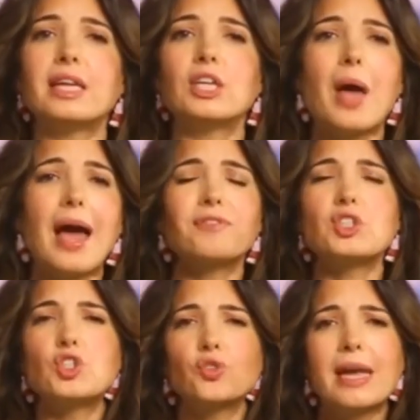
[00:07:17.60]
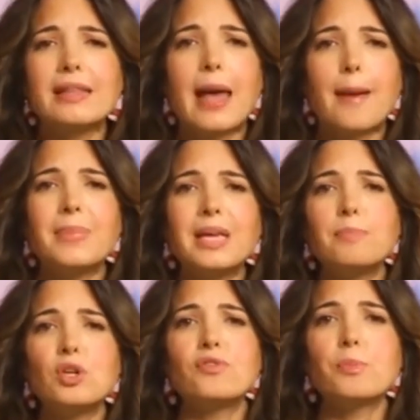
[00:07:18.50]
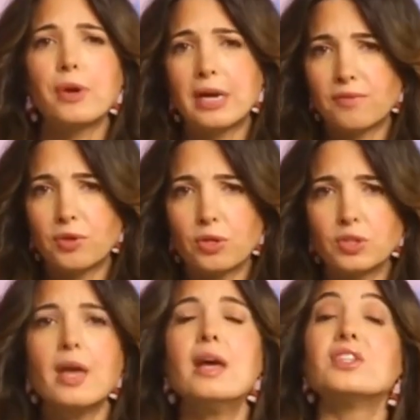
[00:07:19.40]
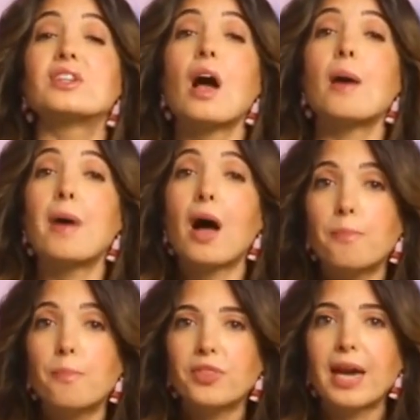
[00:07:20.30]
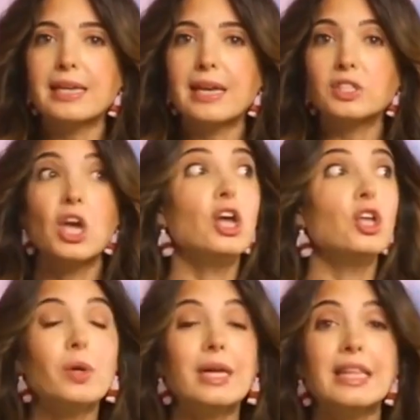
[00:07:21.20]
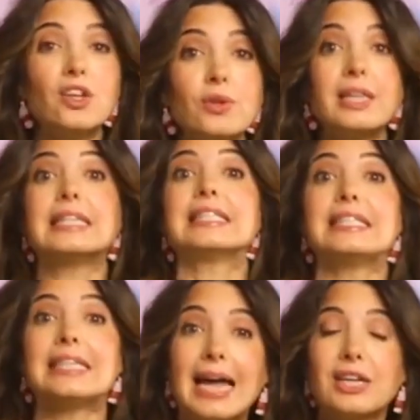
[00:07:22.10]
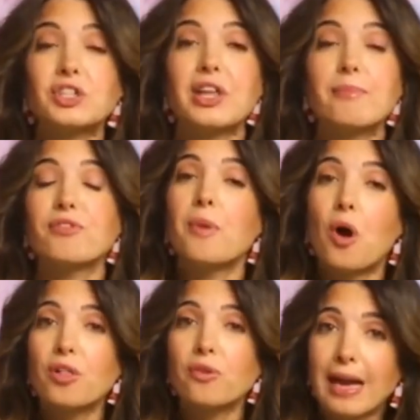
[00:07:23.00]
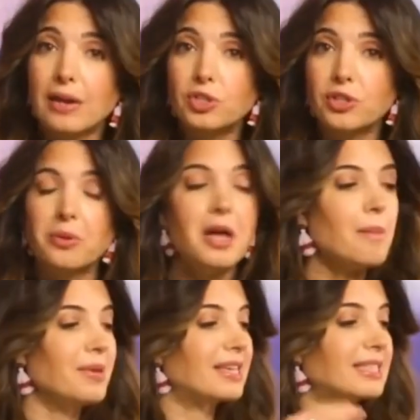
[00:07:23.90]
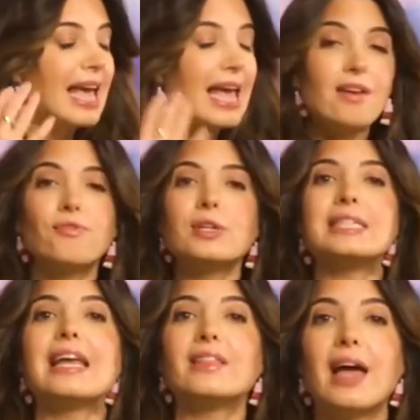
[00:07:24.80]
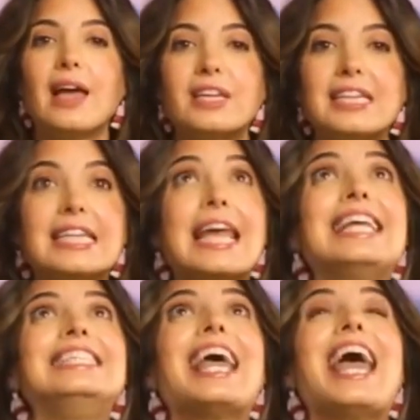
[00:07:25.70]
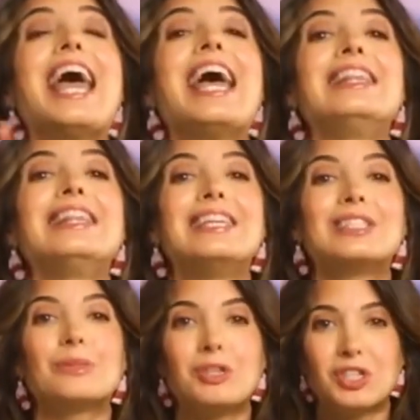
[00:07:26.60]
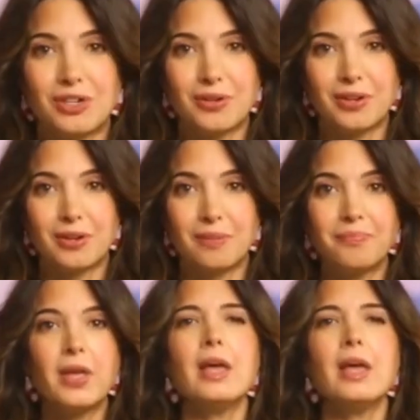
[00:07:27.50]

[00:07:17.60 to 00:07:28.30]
like you have to strain that big, beautiful brain of yours to come up with ideas, you can literally snatch them from all around you because everyday life contains endless material.